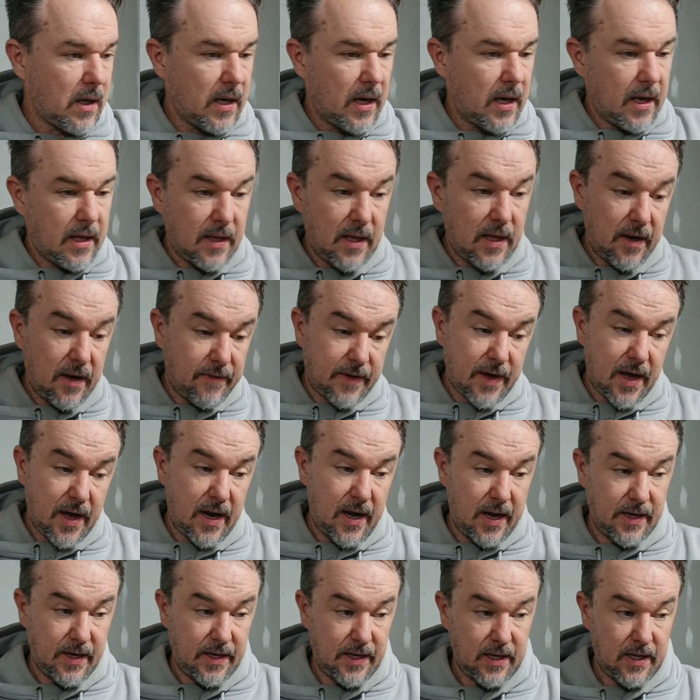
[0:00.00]
And then I've got
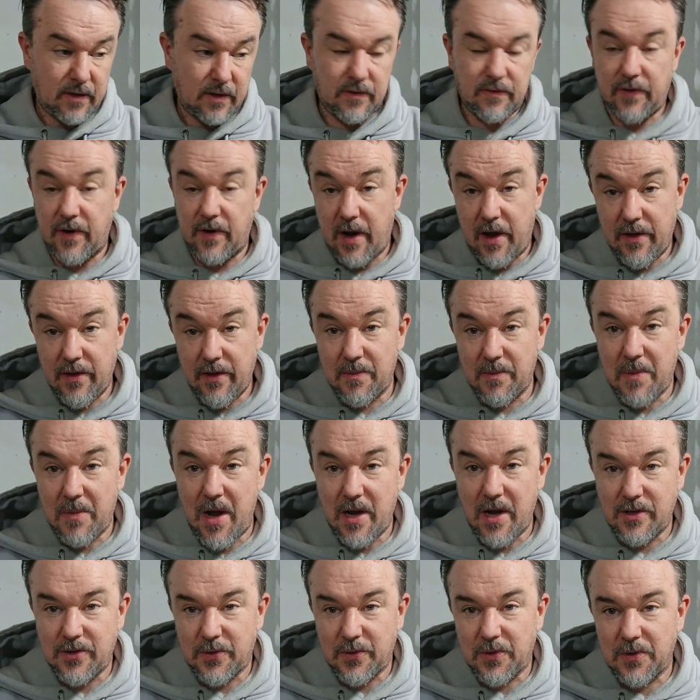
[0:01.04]
ideas for other
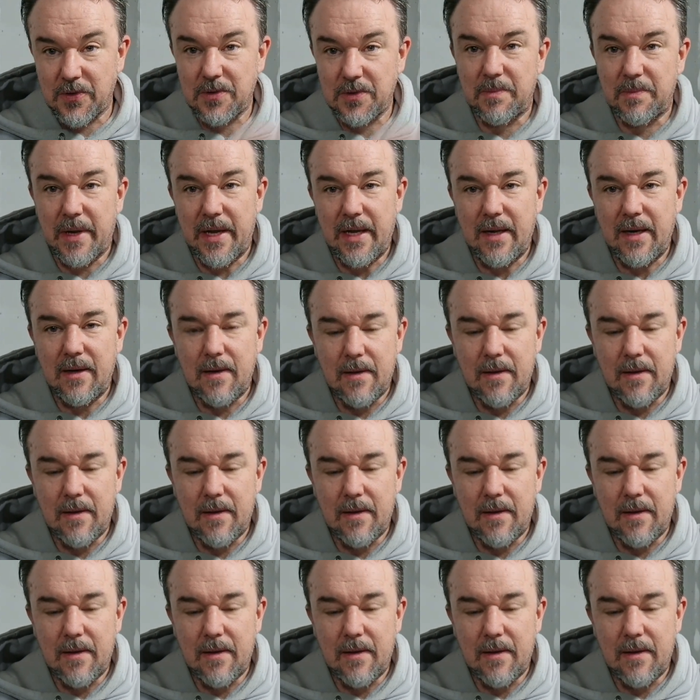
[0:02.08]
modules, but